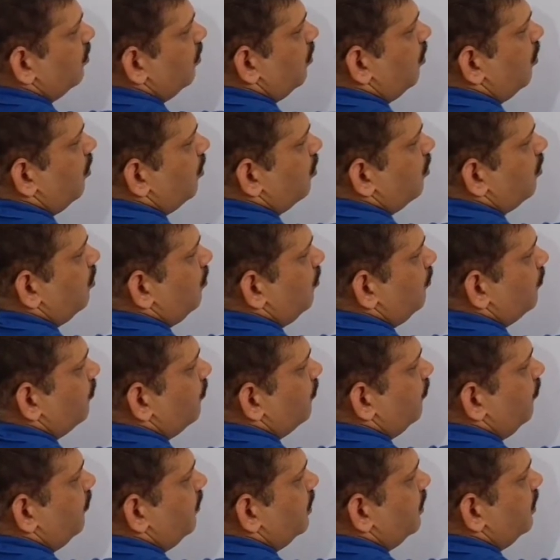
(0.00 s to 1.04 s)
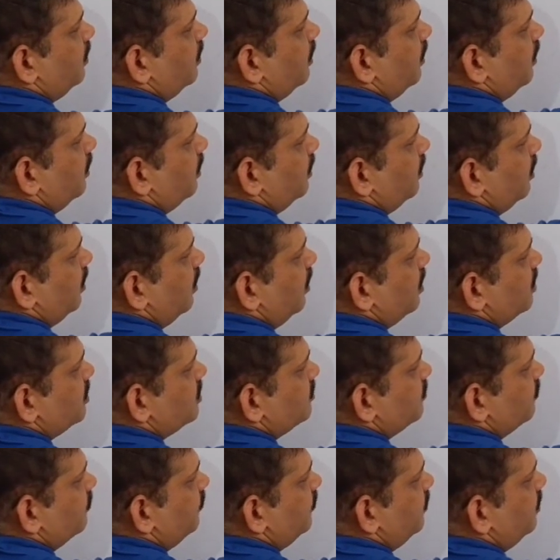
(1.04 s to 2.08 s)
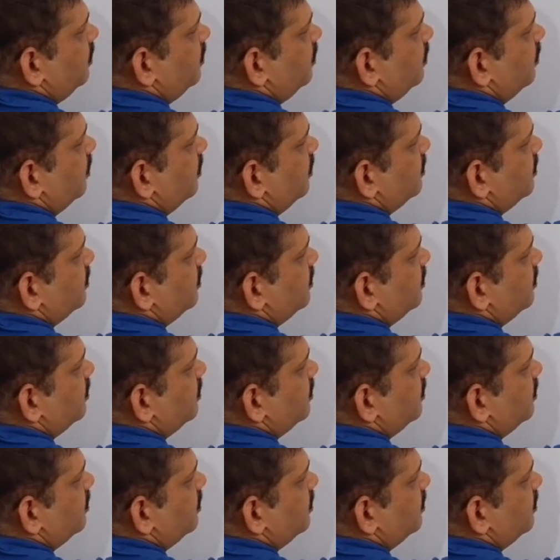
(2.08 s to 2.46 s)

Log of v, and the last v